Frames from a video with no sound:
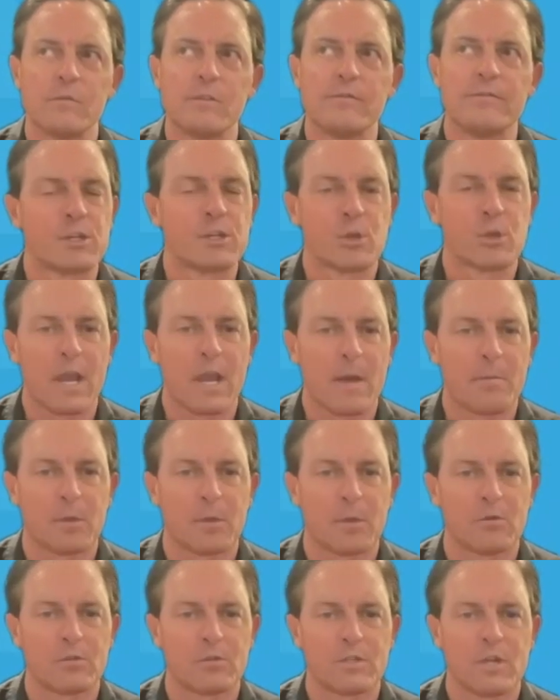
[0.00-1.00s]
you know,
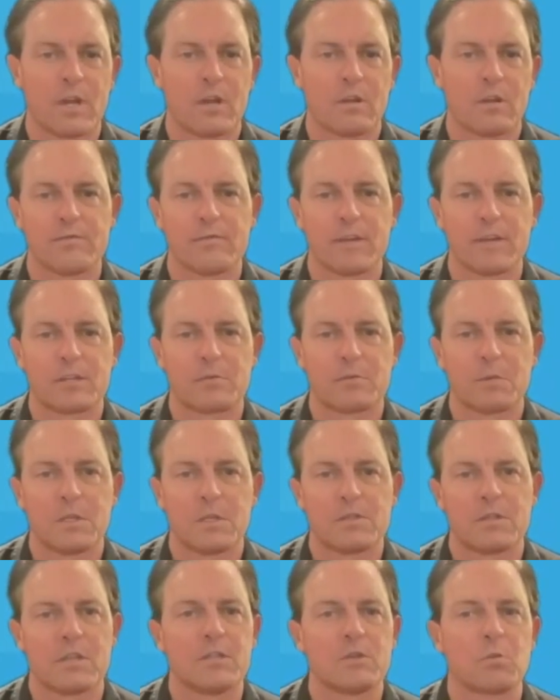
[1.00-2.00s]
venture capital style
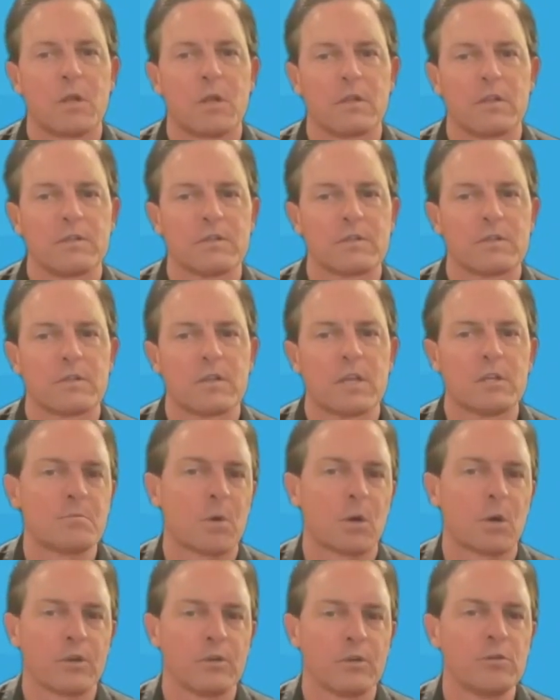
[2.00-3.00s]
investments, as well as,
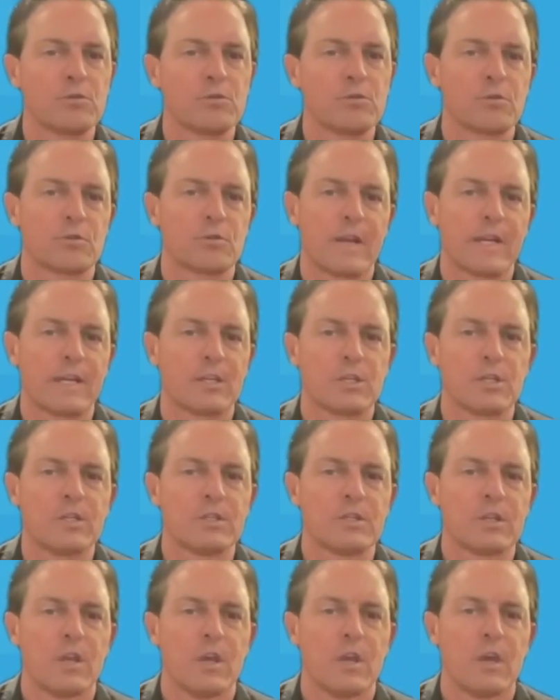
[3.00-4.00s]
as market neutral
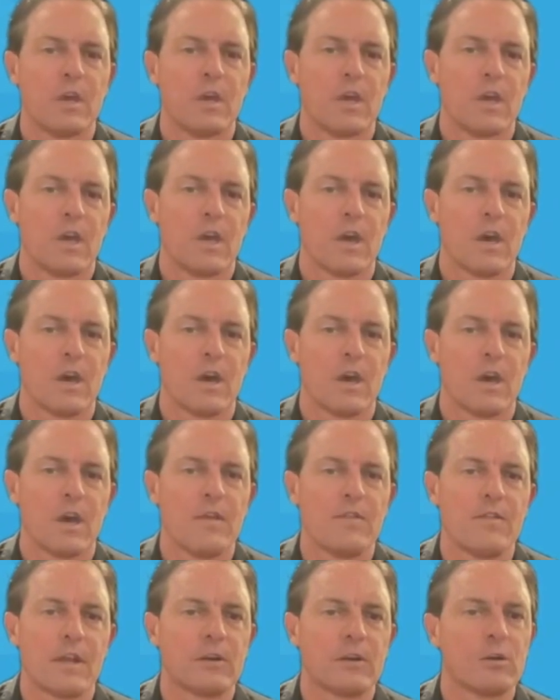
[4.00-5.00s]
strategies. Uh,
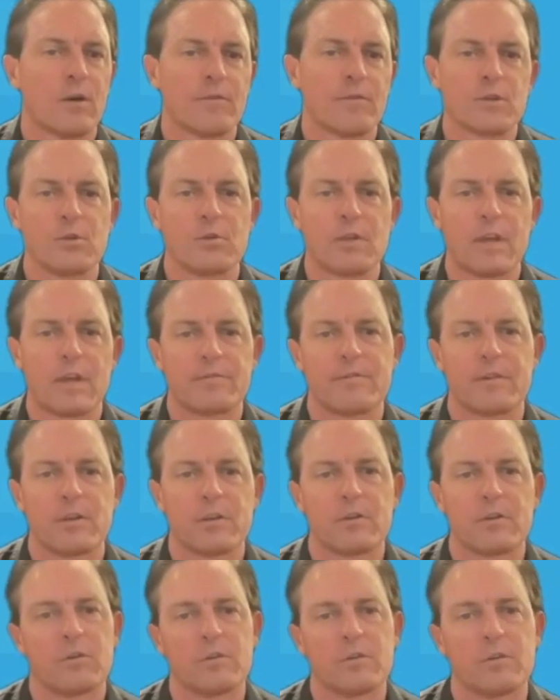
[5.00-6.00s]
and then an offshoot of that
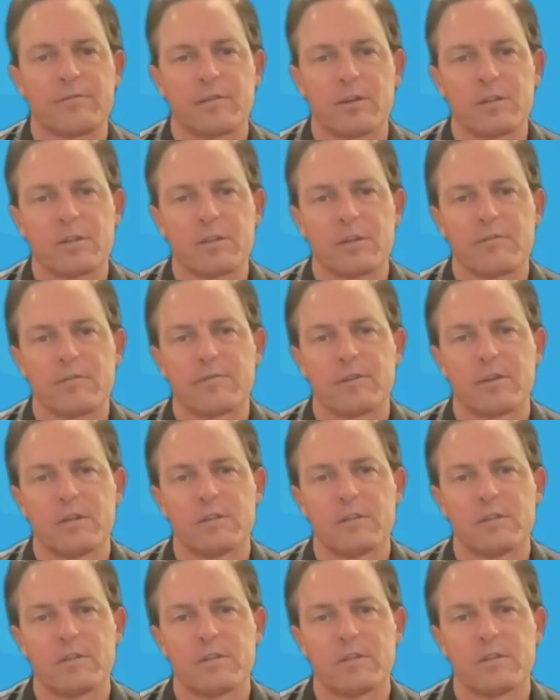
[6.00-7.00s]
fund called the Frontier
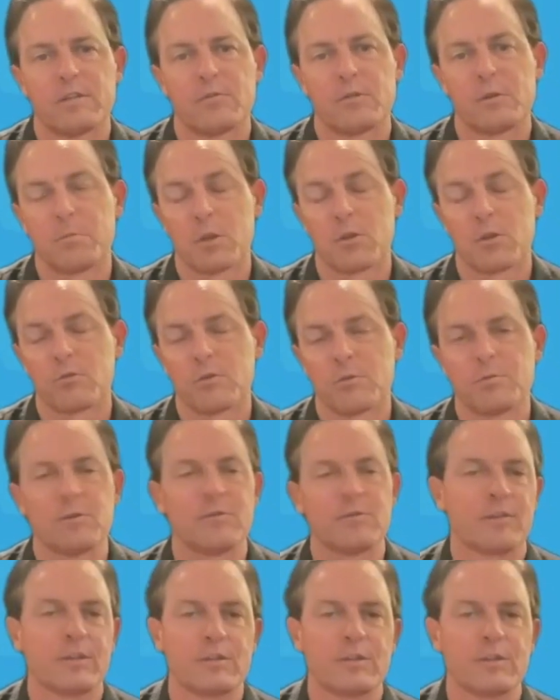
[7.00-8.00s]
Fund or the Apollo Crypto
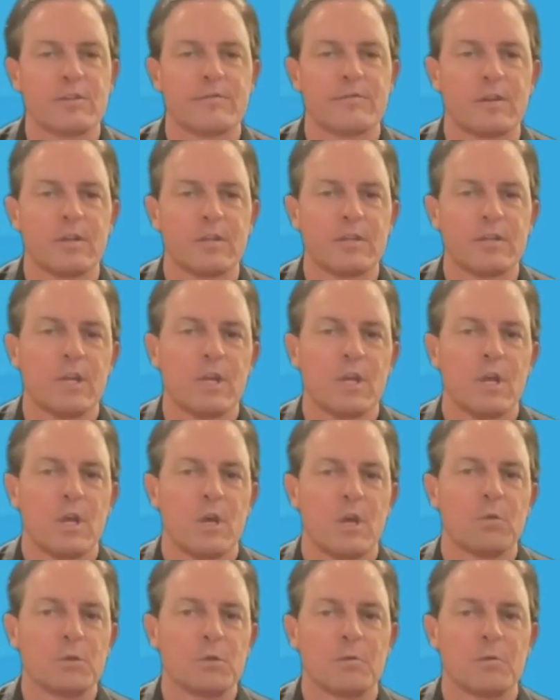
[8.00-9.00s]
Frontier Fund,
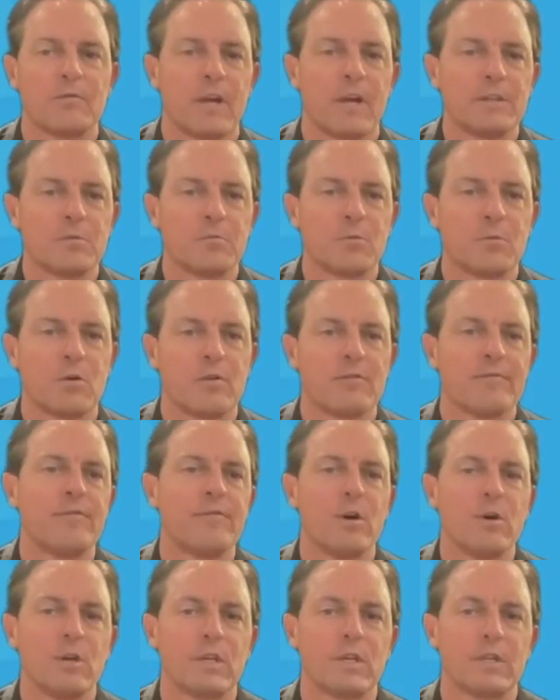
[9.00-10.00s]
which provides a more
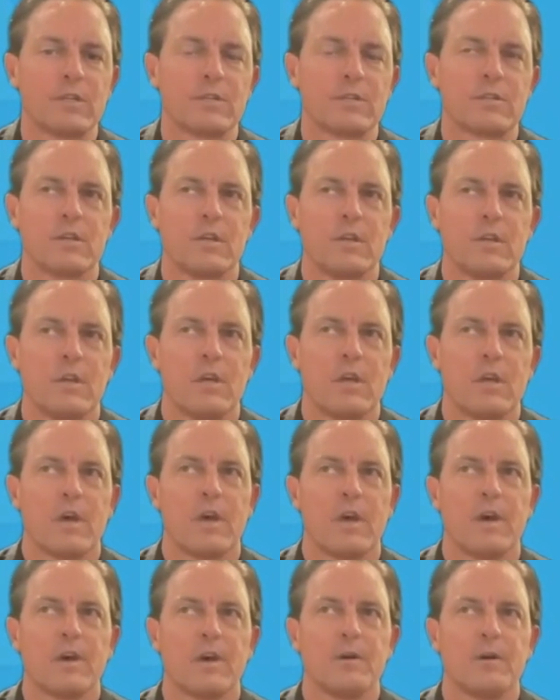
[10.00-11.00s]
focused
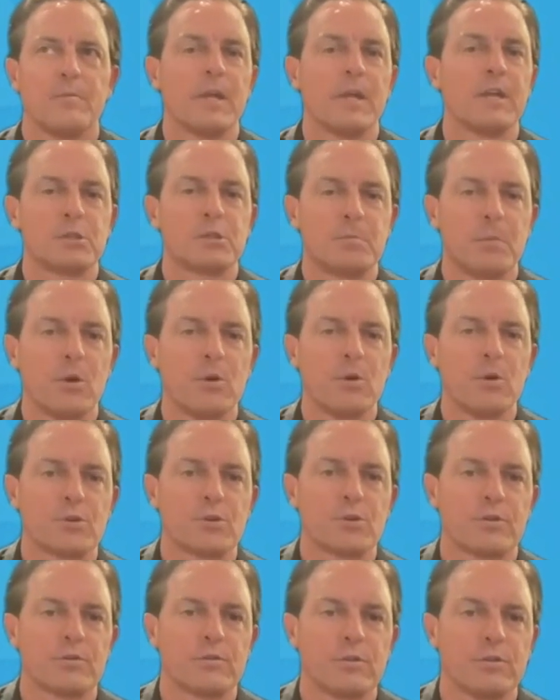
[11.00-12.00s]
um,
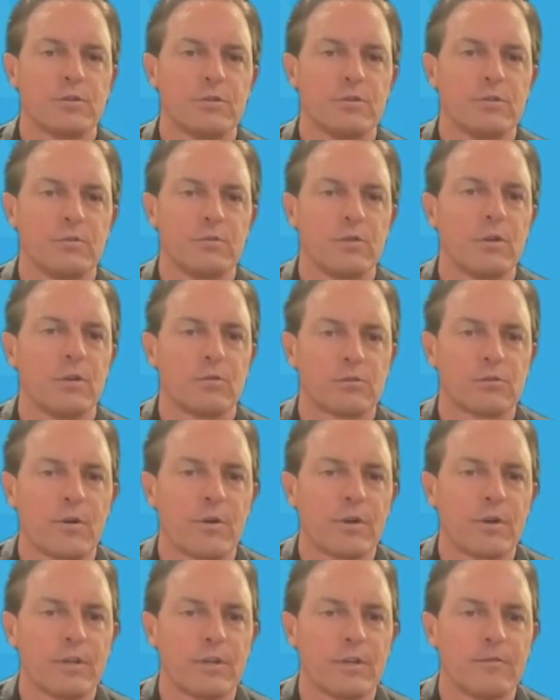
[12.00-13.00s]
exposure to the
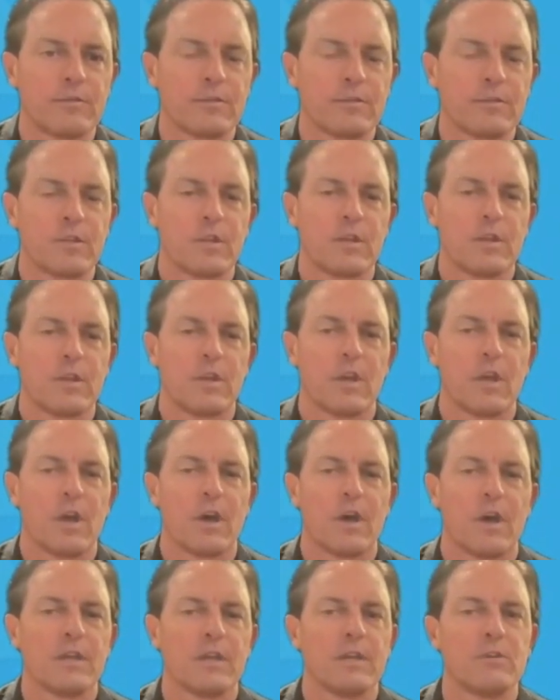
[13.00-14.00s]
alternatives
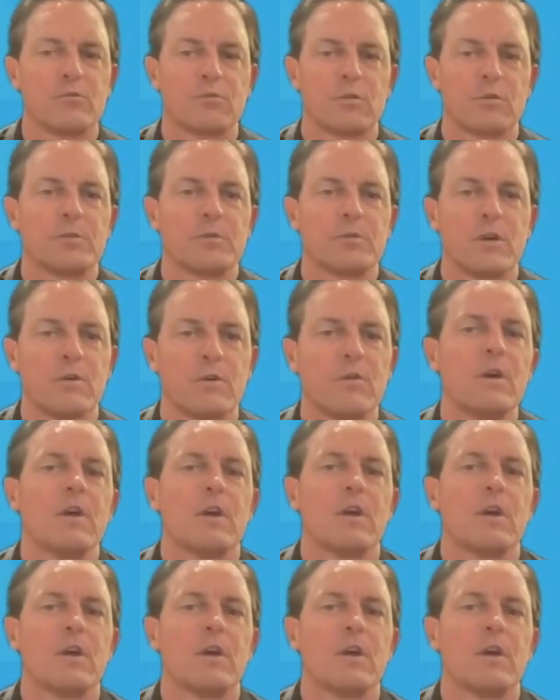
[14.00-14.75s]
uh, in crypto